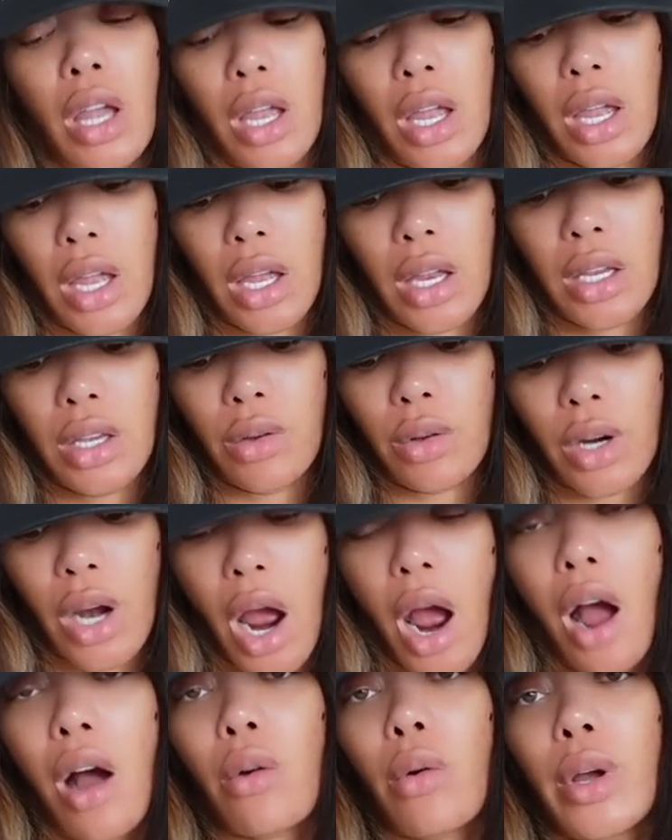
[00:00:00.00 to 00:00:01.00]
And you can
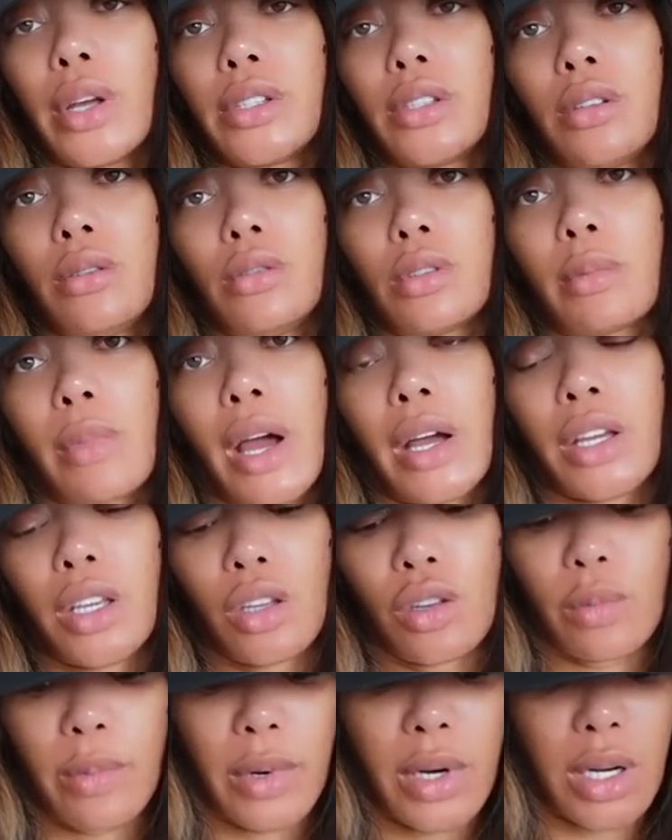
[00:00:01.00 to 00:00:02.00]
always use my
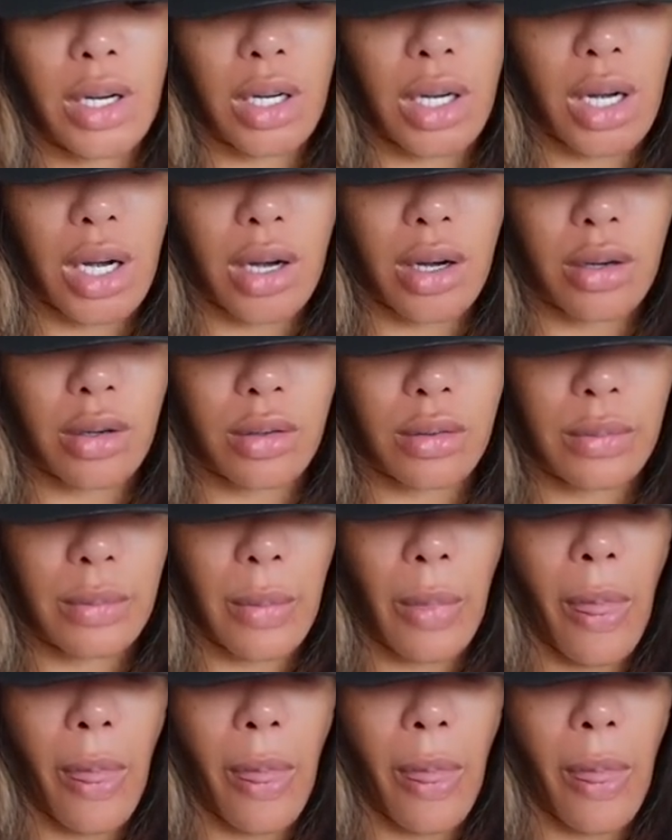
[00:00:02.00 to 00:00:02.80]
coupon code.